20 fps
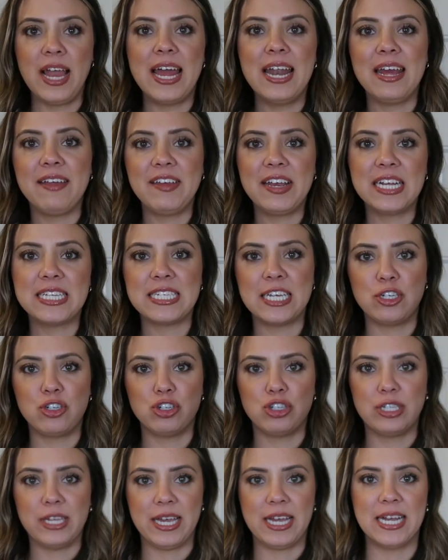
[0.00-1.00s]
And I think it's
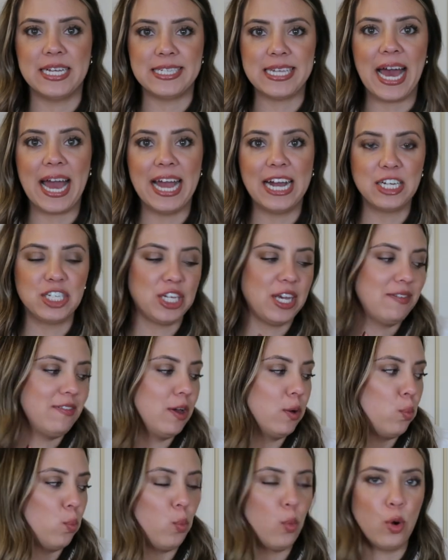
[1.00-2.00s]
interesting because I actually
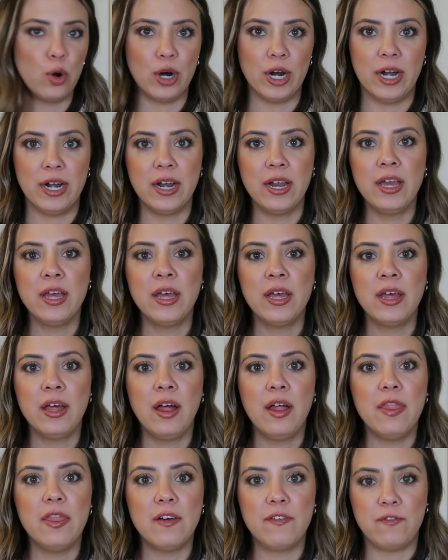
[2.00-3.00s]
haven't worn
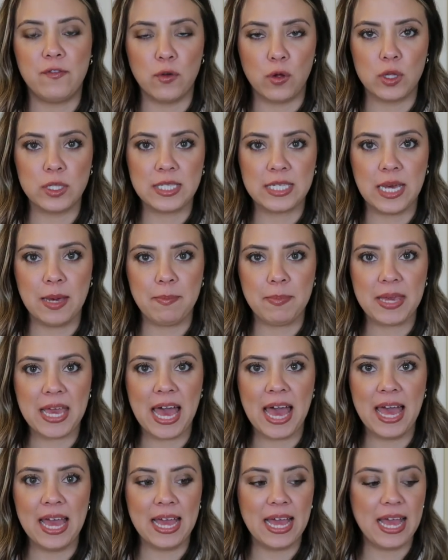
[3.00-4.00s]
the full zip
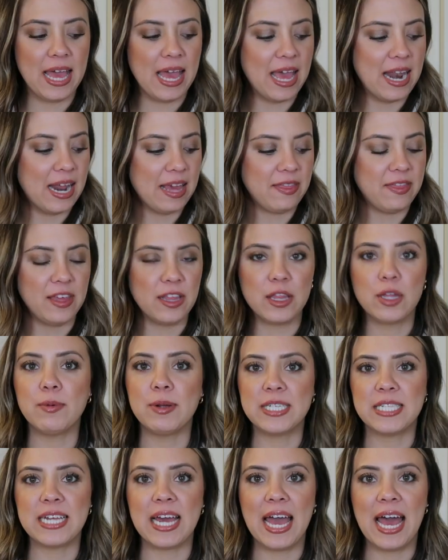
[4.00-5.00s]
yet. And I think the
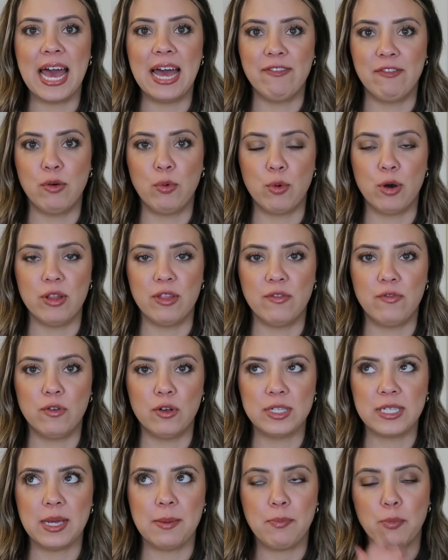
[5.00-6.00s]
reason I haven't worn the
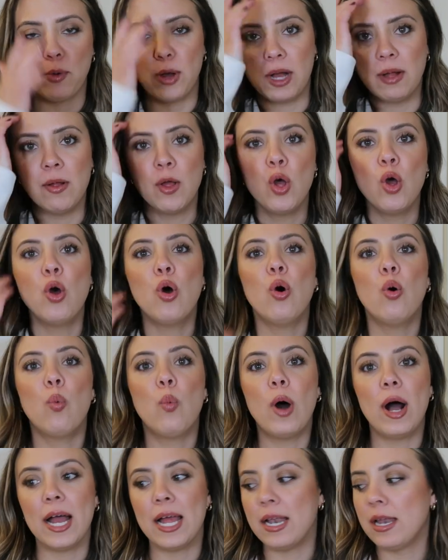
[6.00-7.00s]
full zip, well,
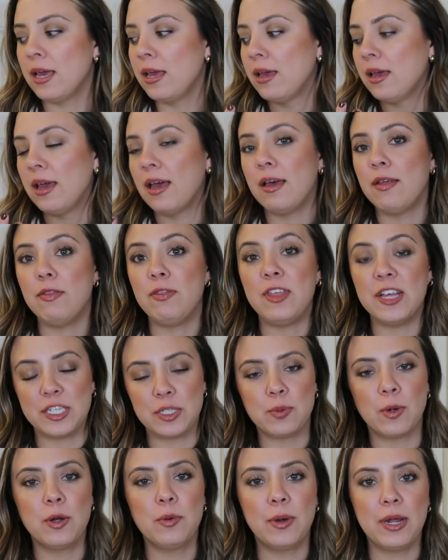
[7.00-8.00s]
one,
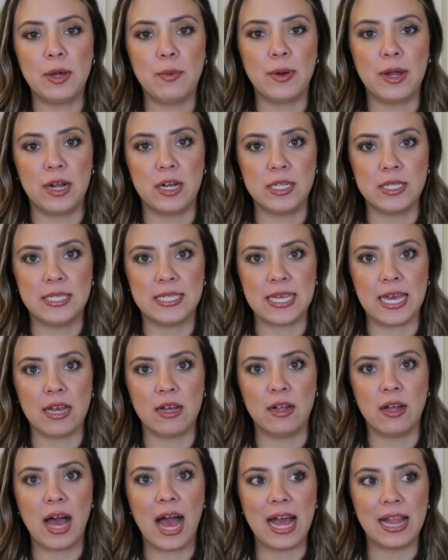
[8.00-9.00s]
this one, when it went on
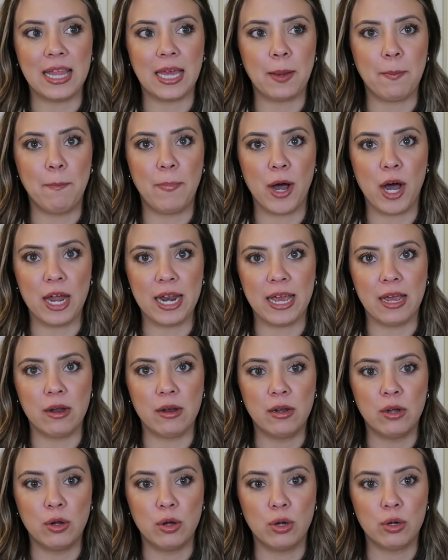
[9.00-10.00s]
sale, I like bought
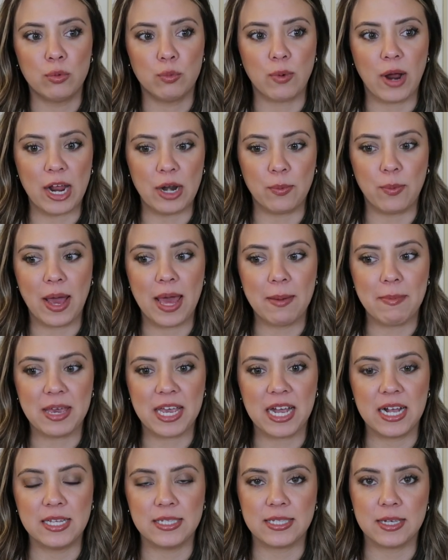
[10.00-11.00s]
it right away
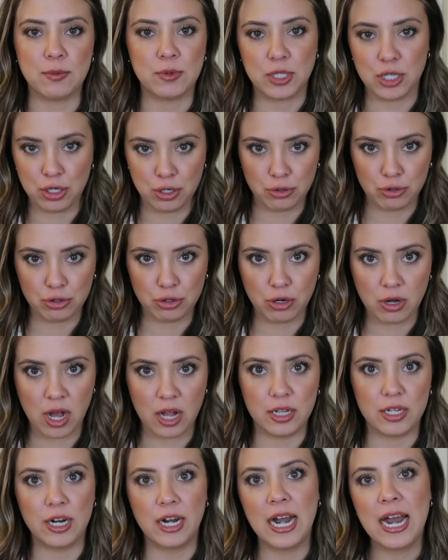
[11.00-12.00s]
because it was a neutral
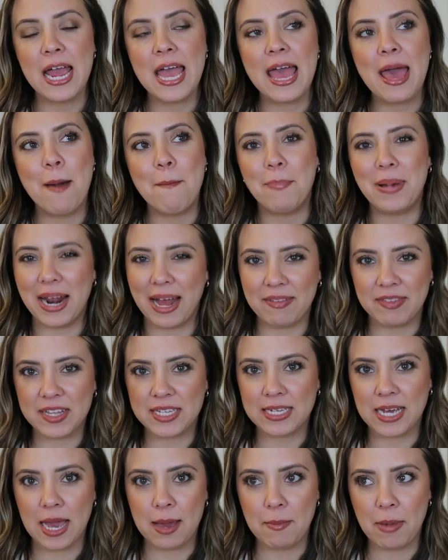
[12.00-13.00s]
color. But at
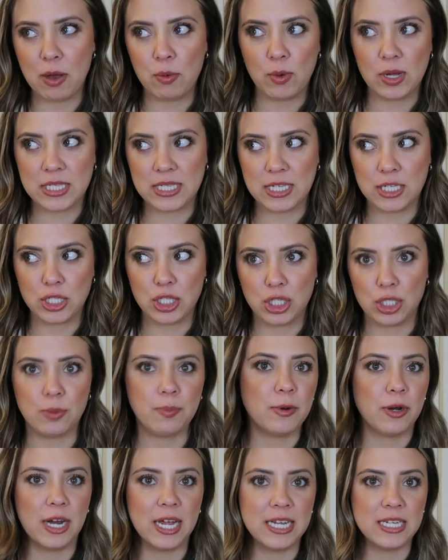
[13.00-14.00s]
the time, I wasn't
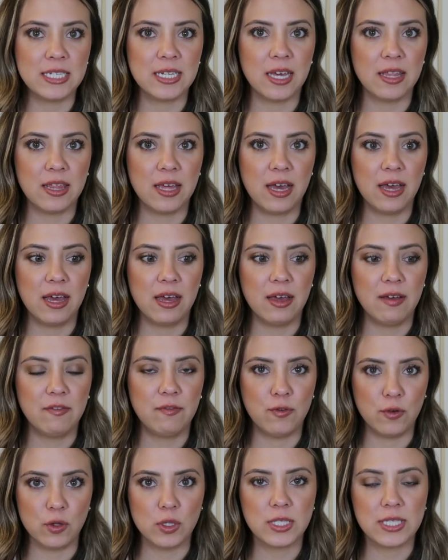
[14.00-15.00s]
super into the
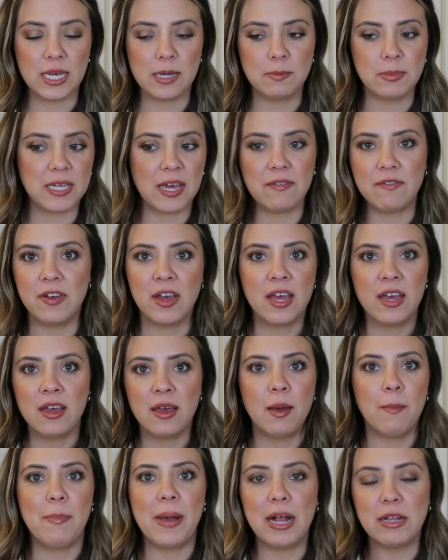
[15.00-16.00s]
full zips. I've
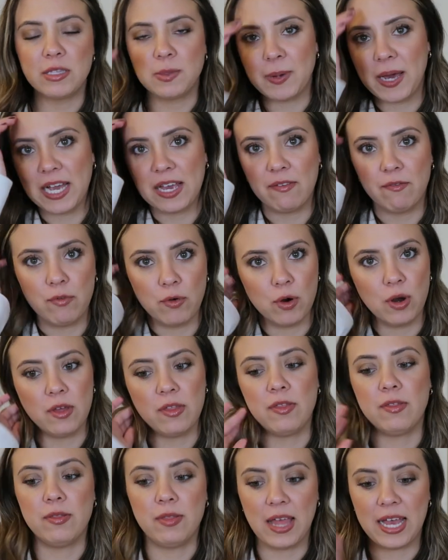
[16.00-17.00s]
bounced back and
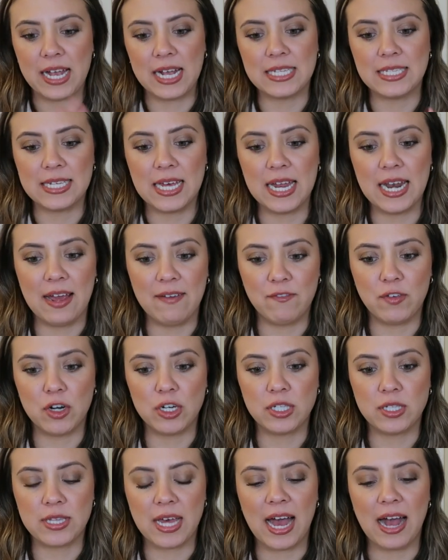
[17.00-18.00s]
forth. Like I said, at
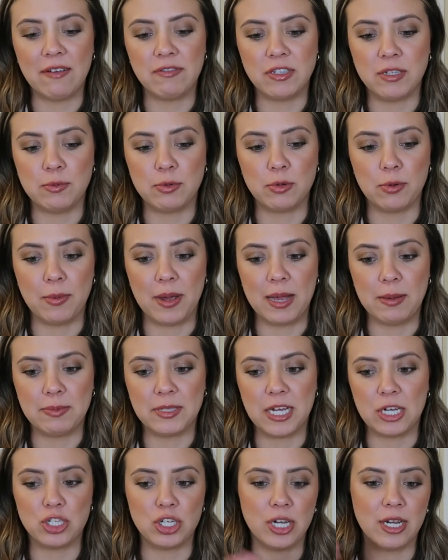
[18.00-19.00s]
first the half zips were my
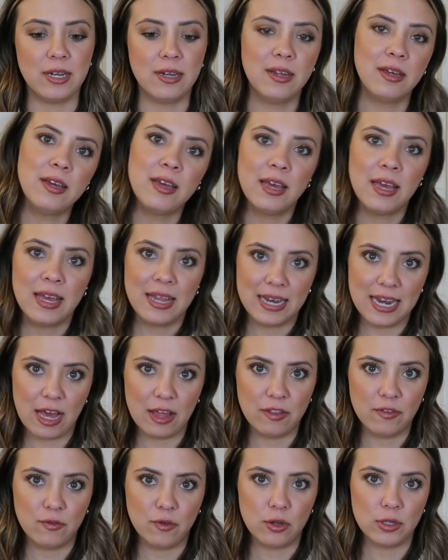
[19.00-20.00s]
obsession.
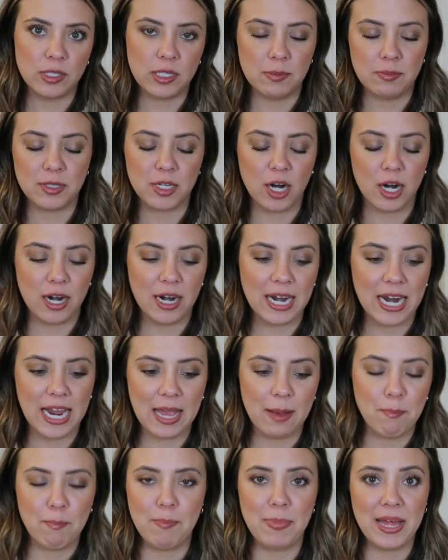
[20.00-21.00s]
Now the full zips are,
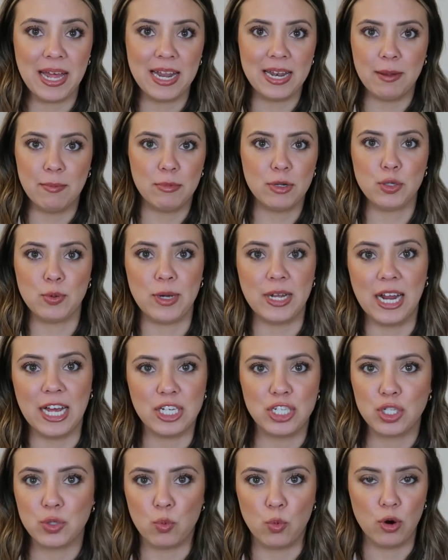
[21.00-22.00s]
and in between
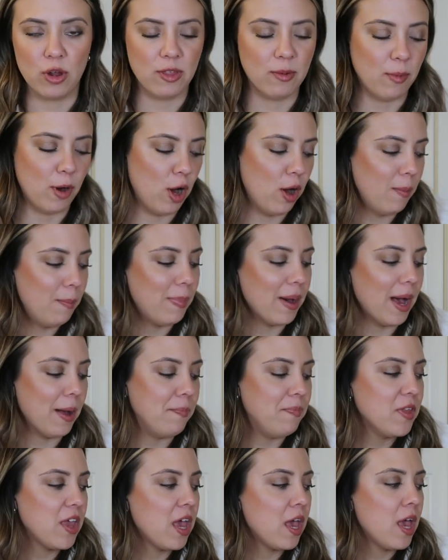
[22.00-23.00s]
I just wore them all.
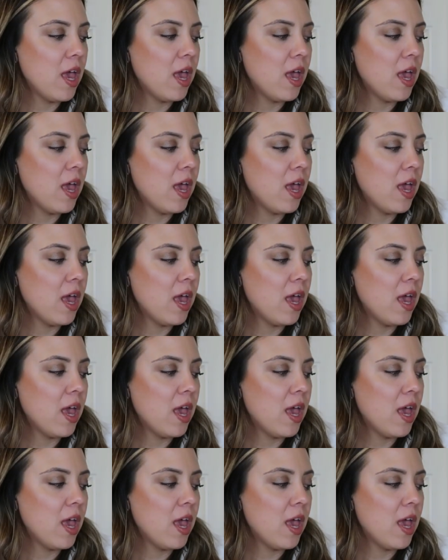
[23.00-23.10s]
But